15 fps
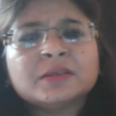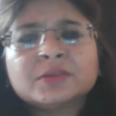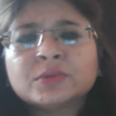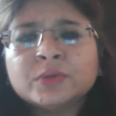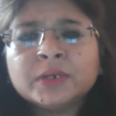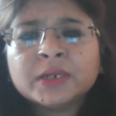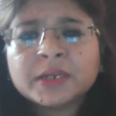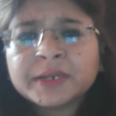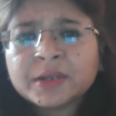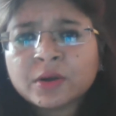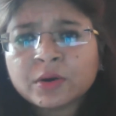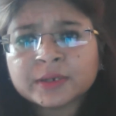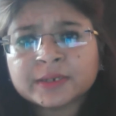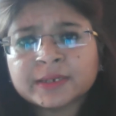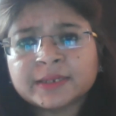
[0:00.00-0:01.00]
So in any
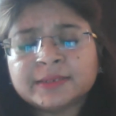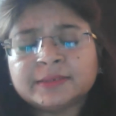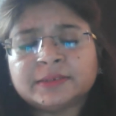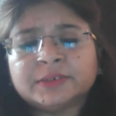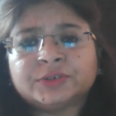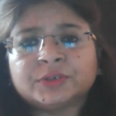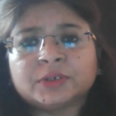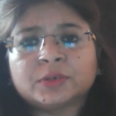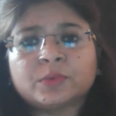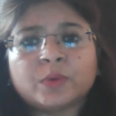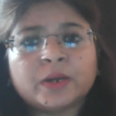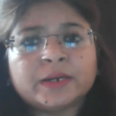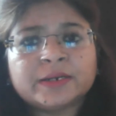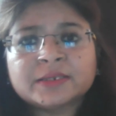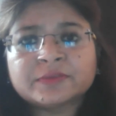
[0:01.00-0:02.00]
organization,
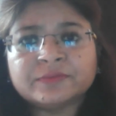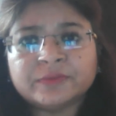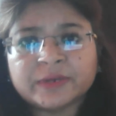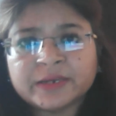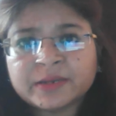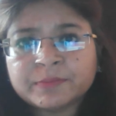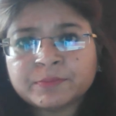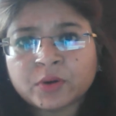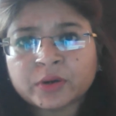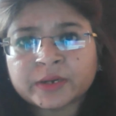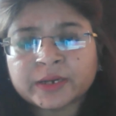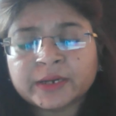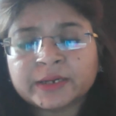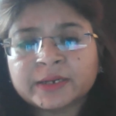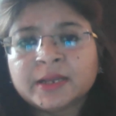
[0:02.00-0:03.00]
quality is very
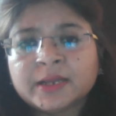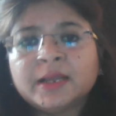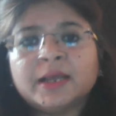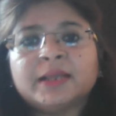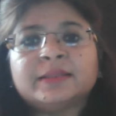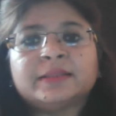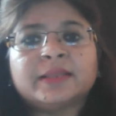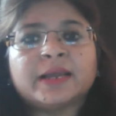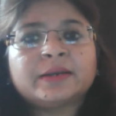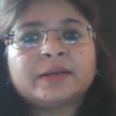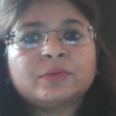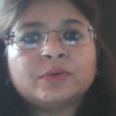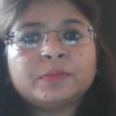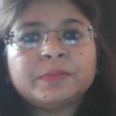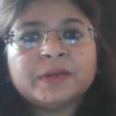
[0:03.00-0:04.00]
important, and
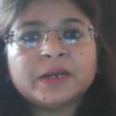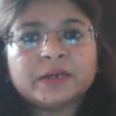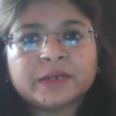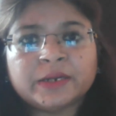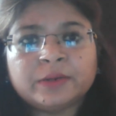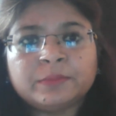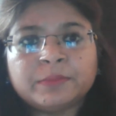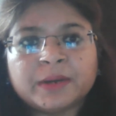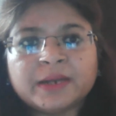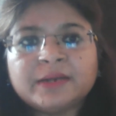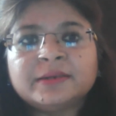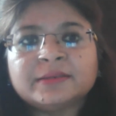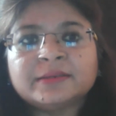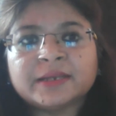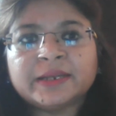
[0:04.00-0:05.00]
that could be attained by
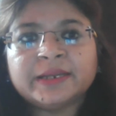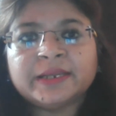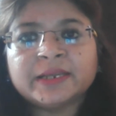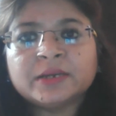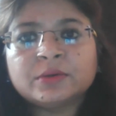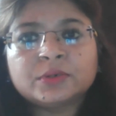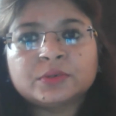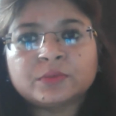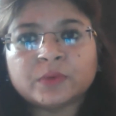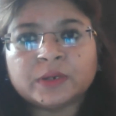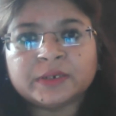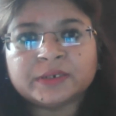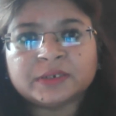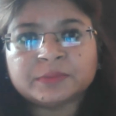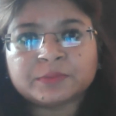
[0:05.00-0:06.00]
designing a good
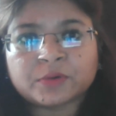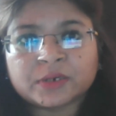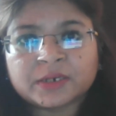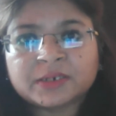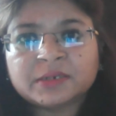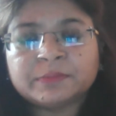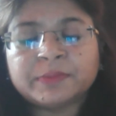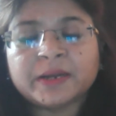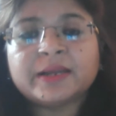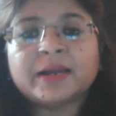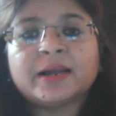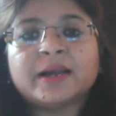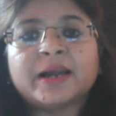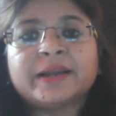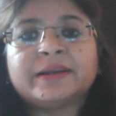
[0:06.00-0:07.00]
quality product by
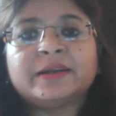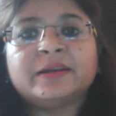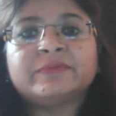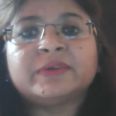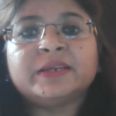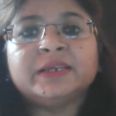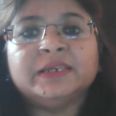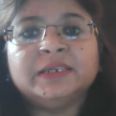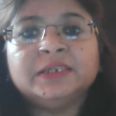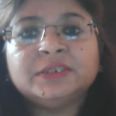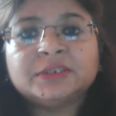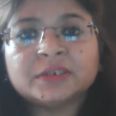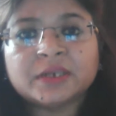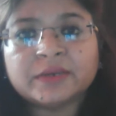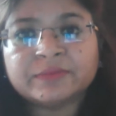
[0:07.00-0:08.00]
identifying
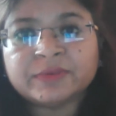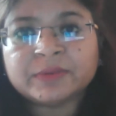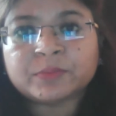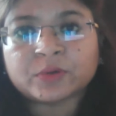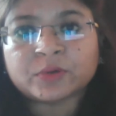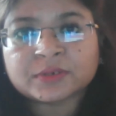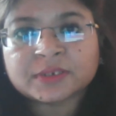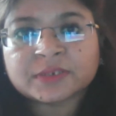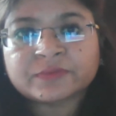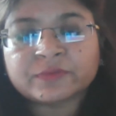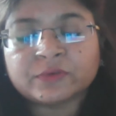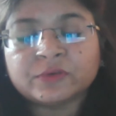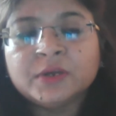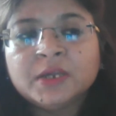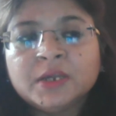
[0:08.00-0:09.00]
each and every process
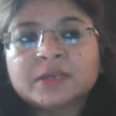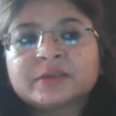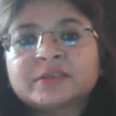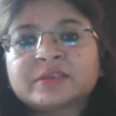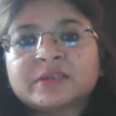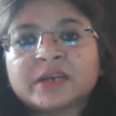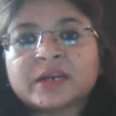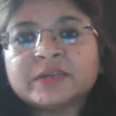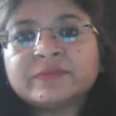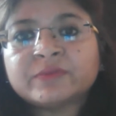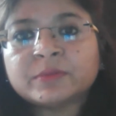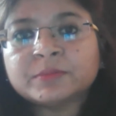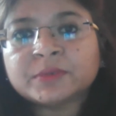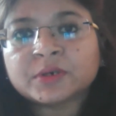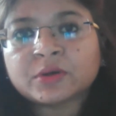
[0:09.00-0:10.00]
flow starting
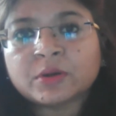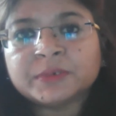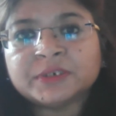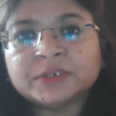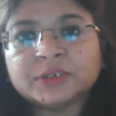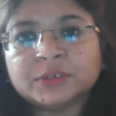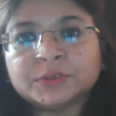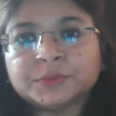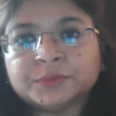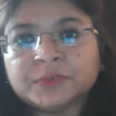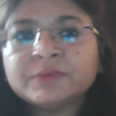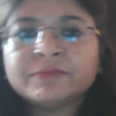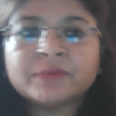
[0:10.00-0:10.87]
from the raw material to the